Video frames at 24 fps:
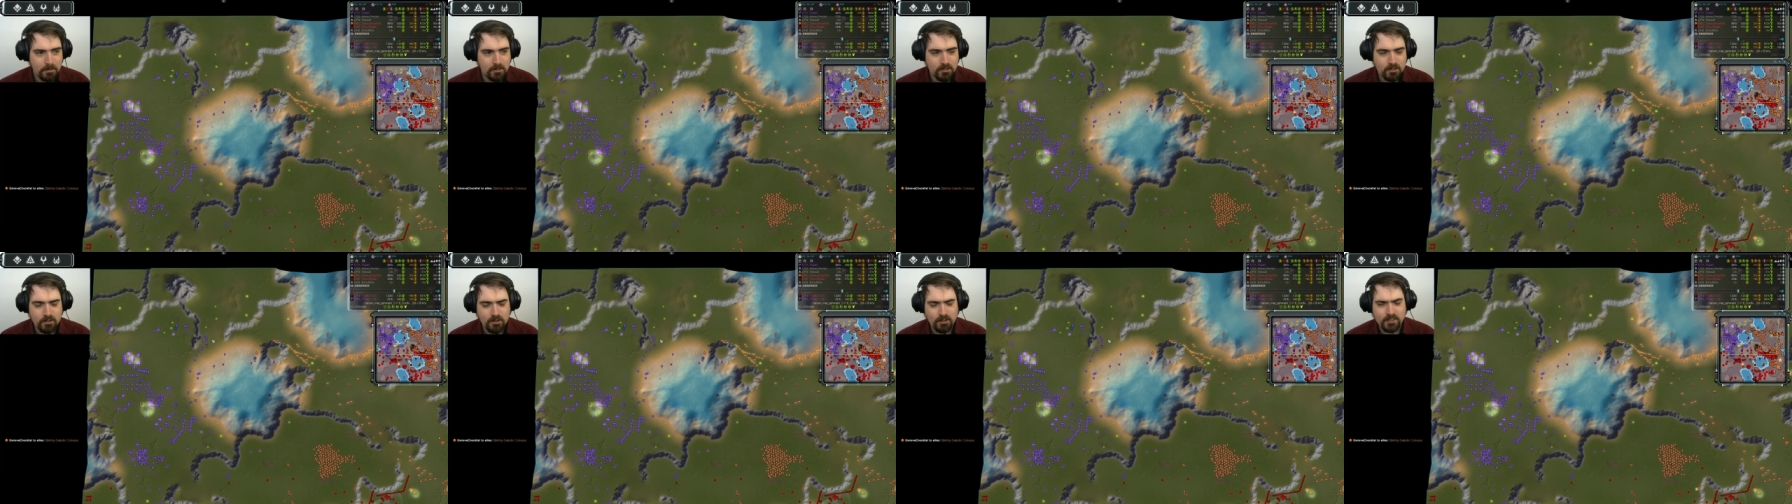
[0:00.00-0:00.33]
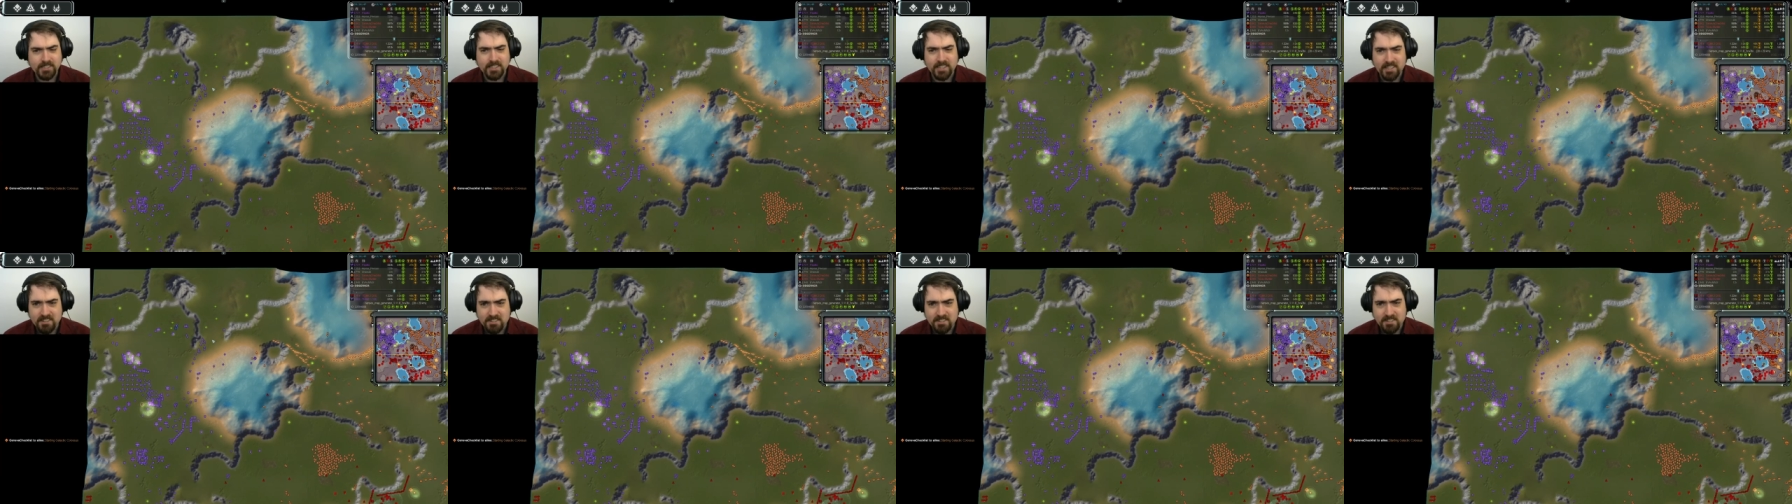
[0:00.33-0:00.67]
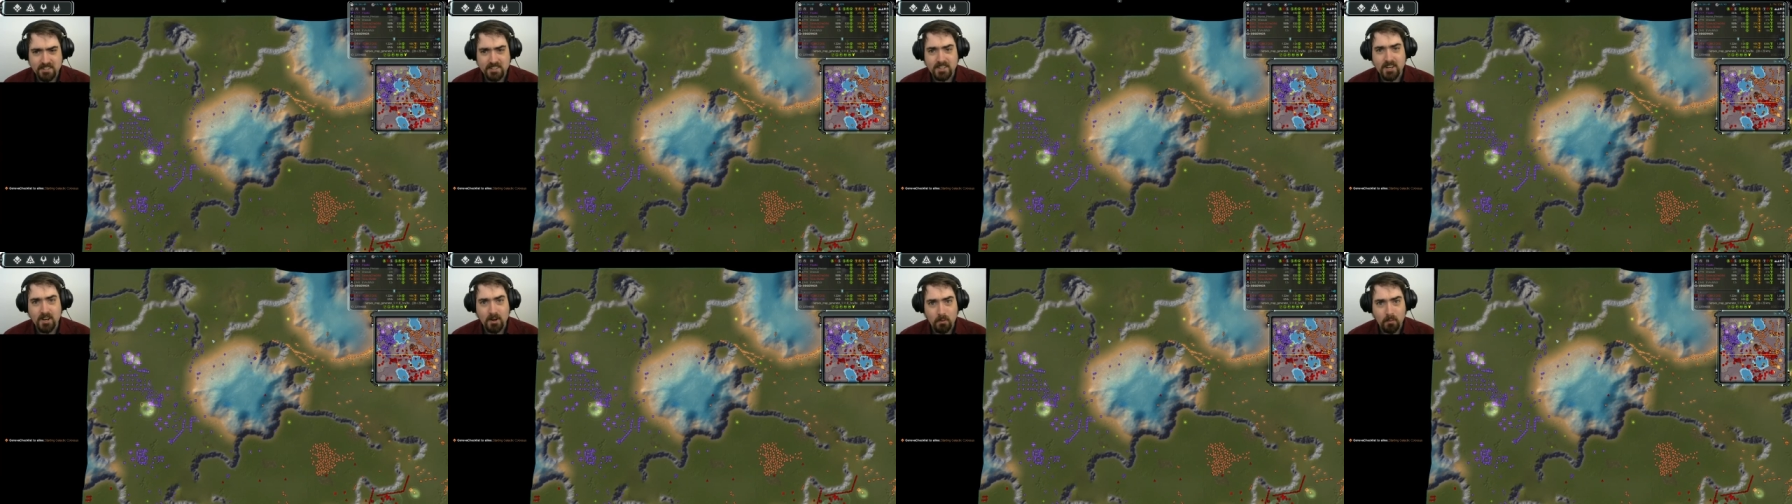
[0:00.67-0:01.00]
but surely there's
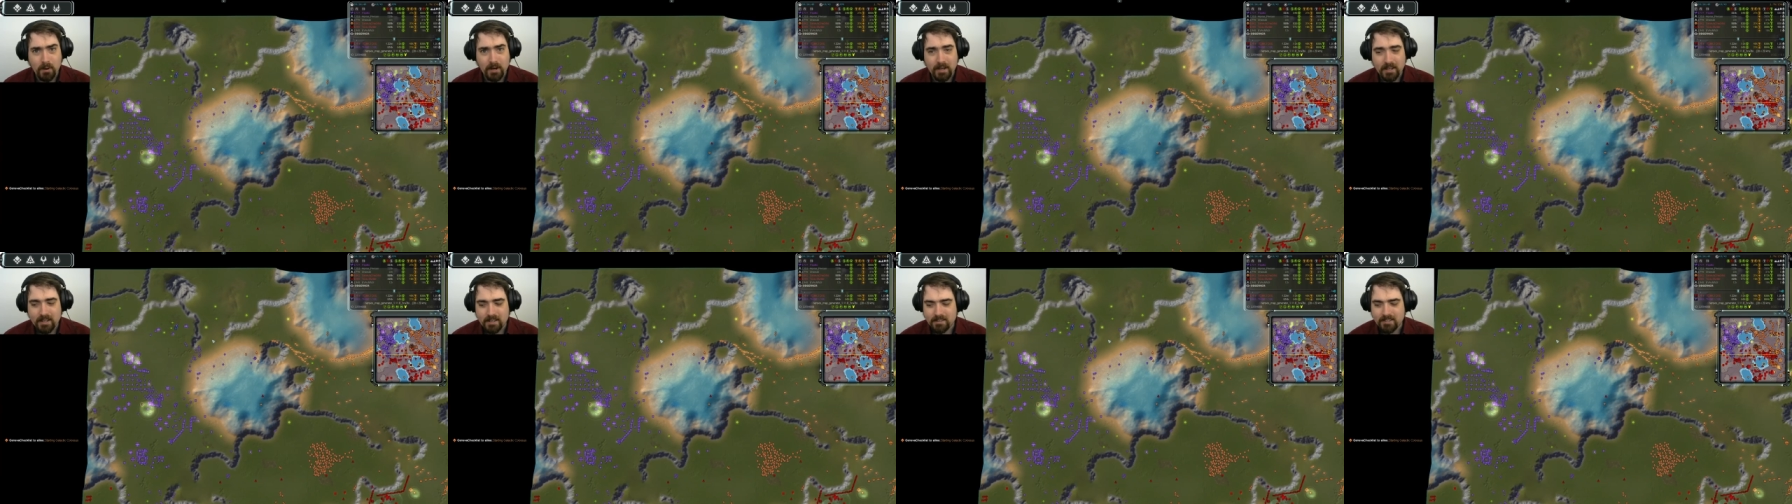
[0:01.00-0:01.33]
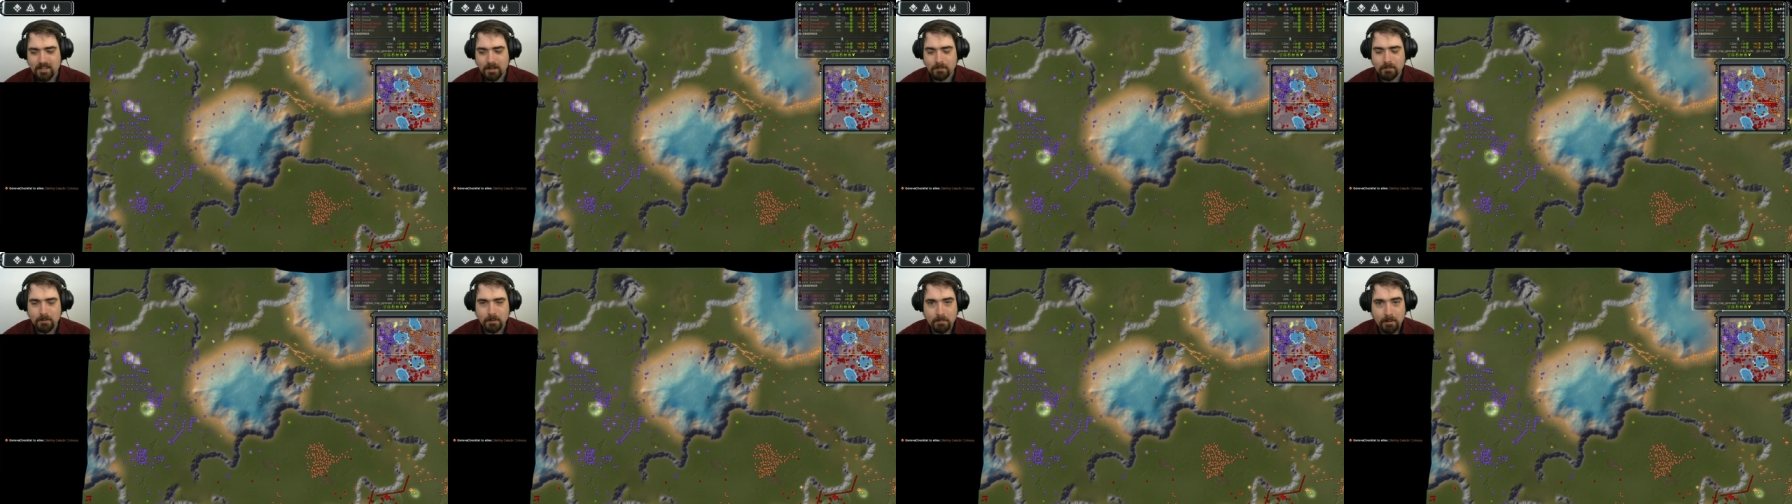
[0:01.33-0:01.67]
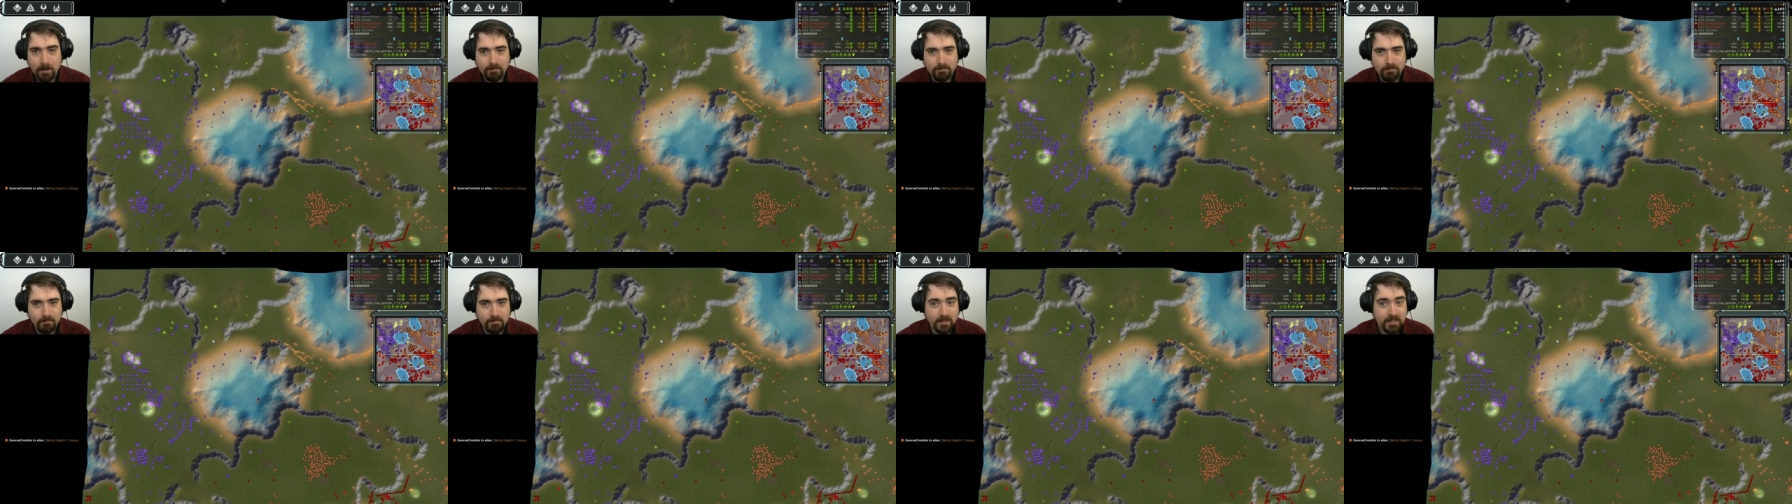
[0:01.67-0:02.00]
no way he's coming
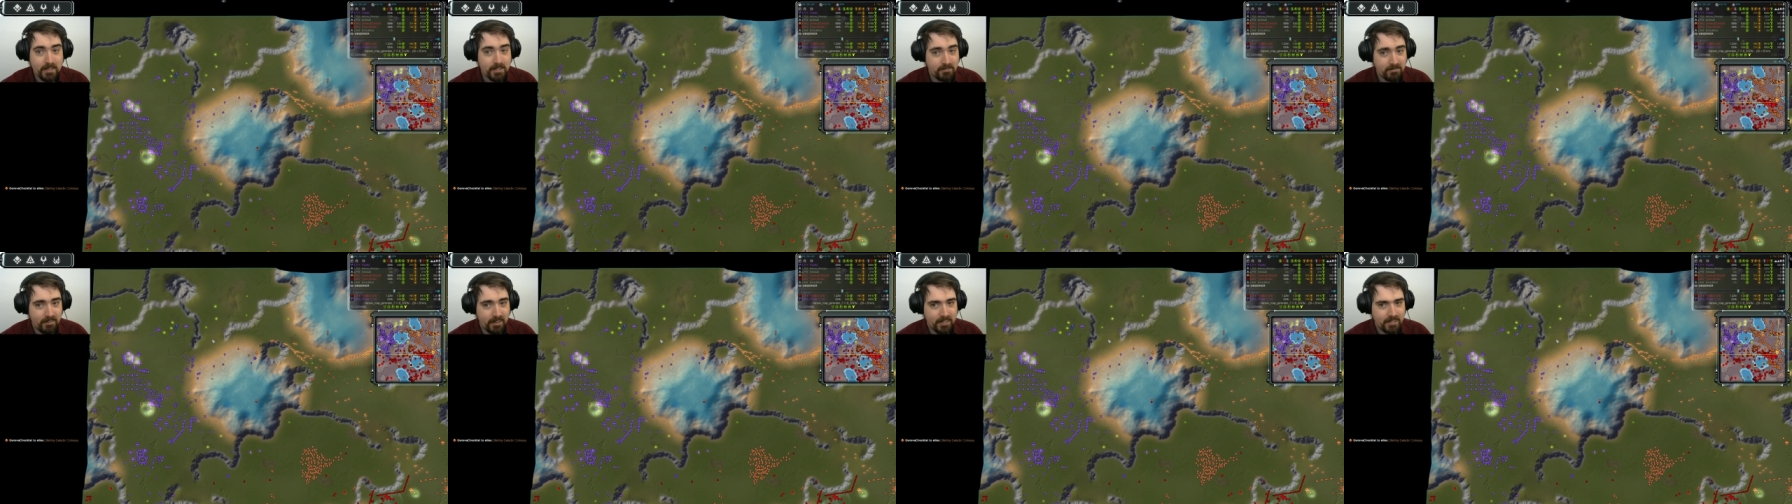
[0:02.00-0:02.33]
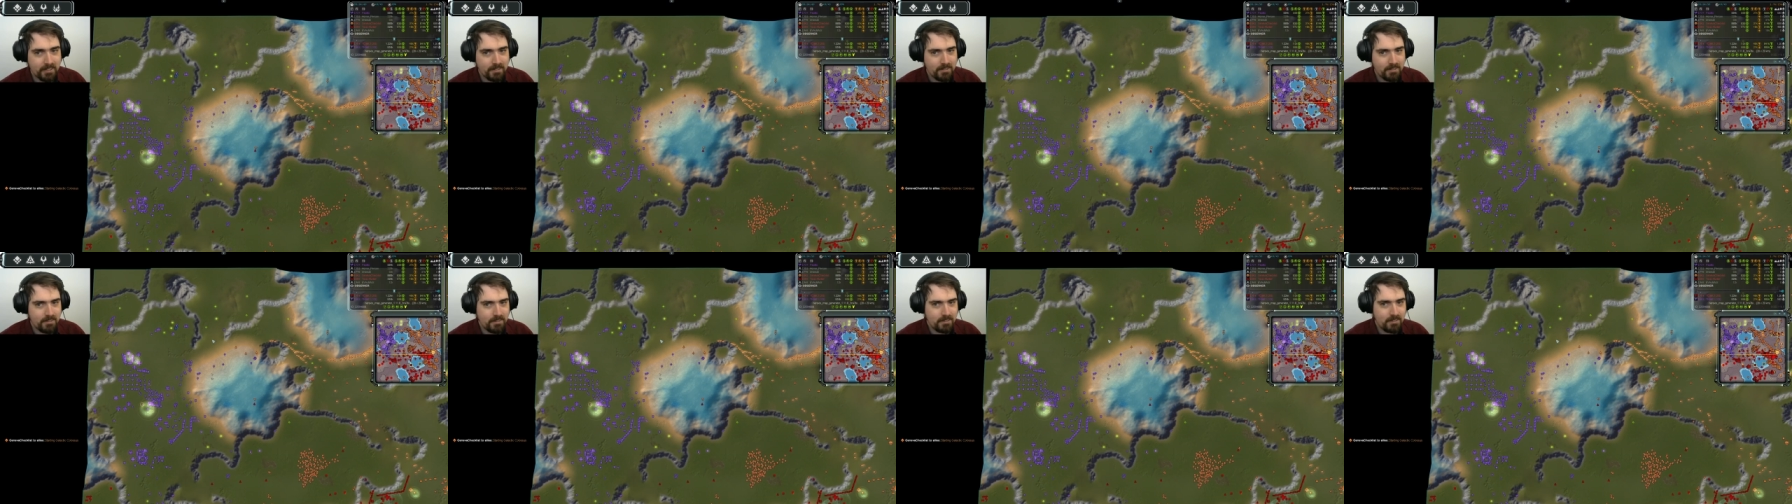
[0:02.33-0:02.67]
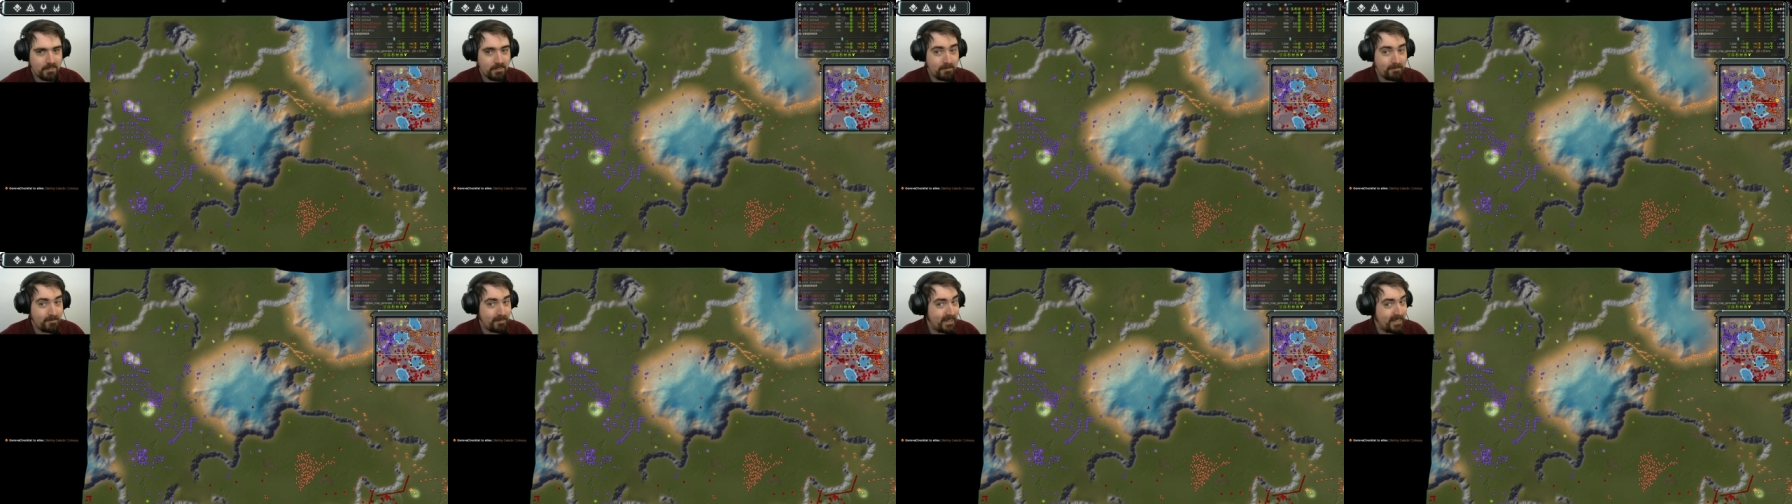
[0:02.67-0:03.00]
back from this, right?
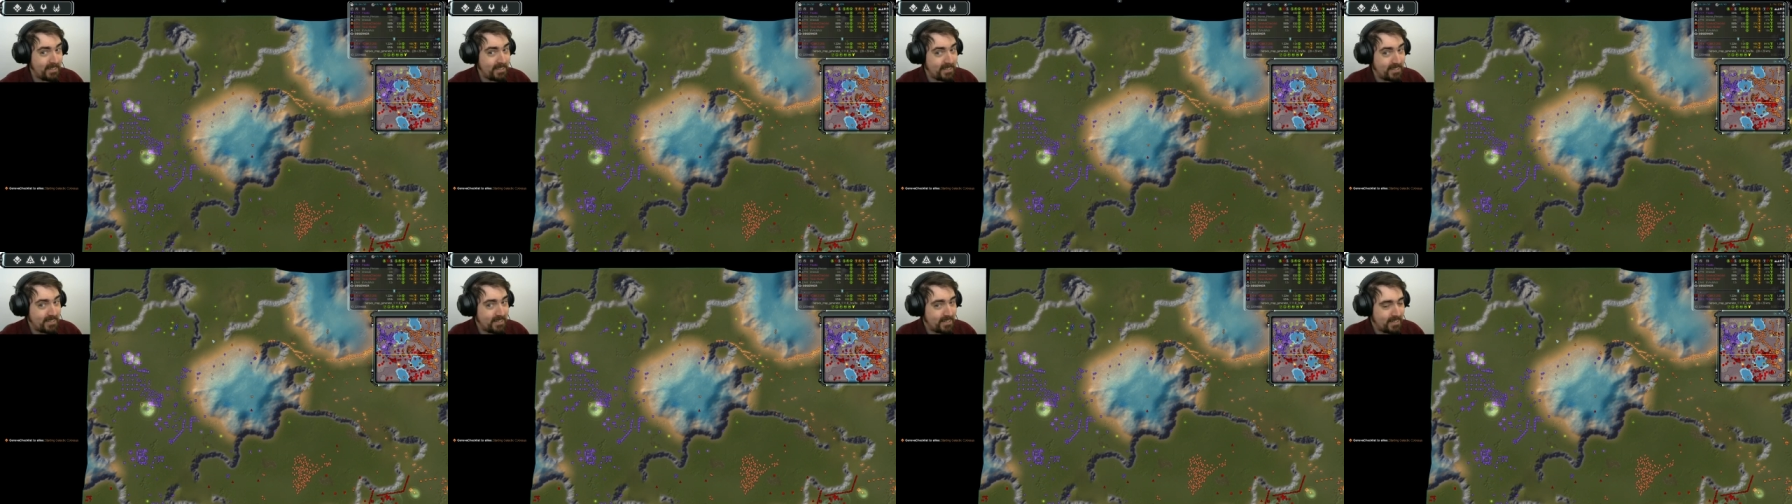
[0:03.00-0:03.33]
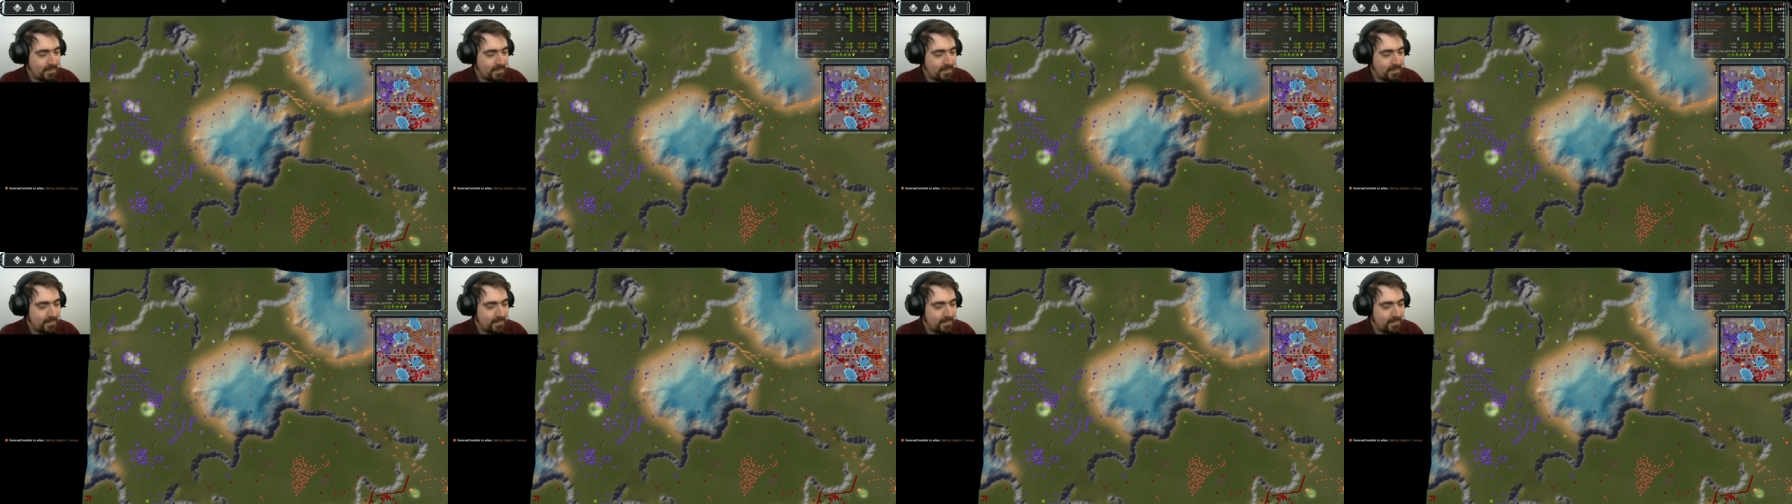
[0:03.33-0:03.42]
Right?